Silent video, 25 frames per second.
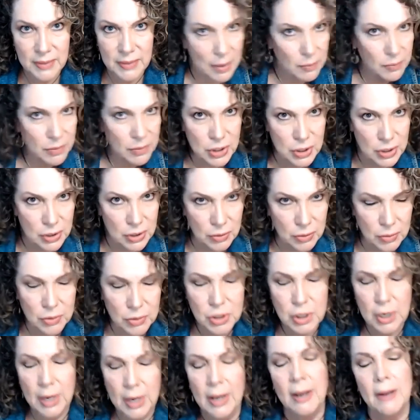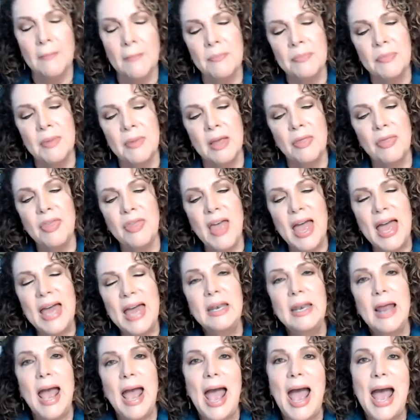That was huge.
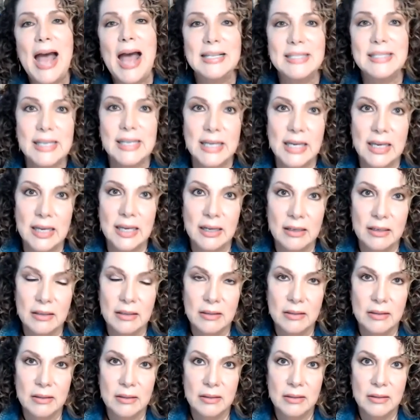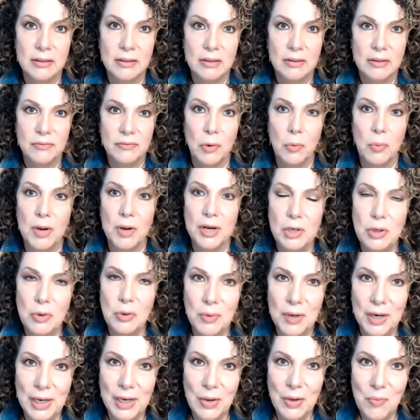Then asking for what you
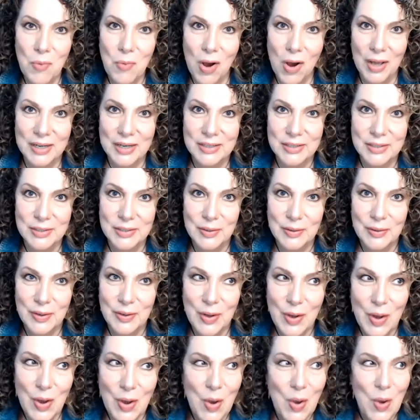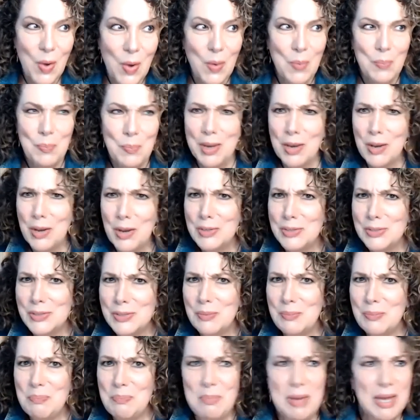really want. Because
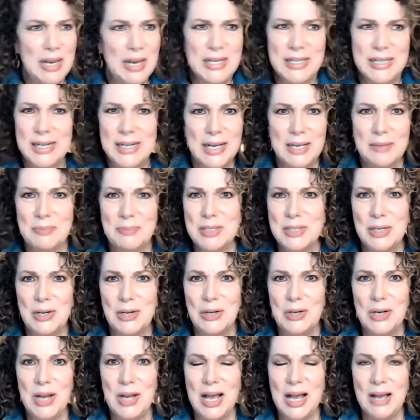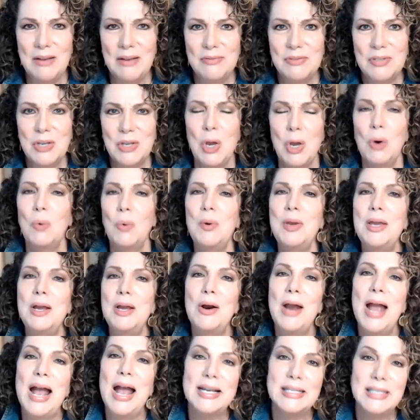many times in our lives, we
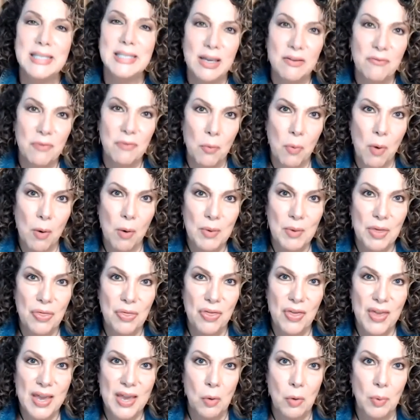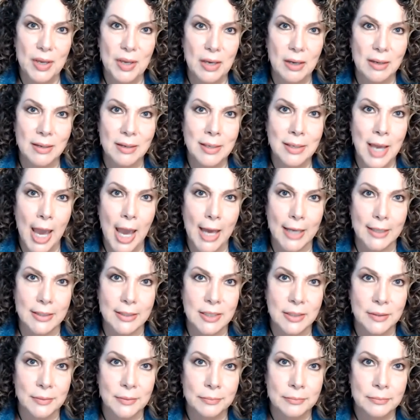are asking for what we think we can get,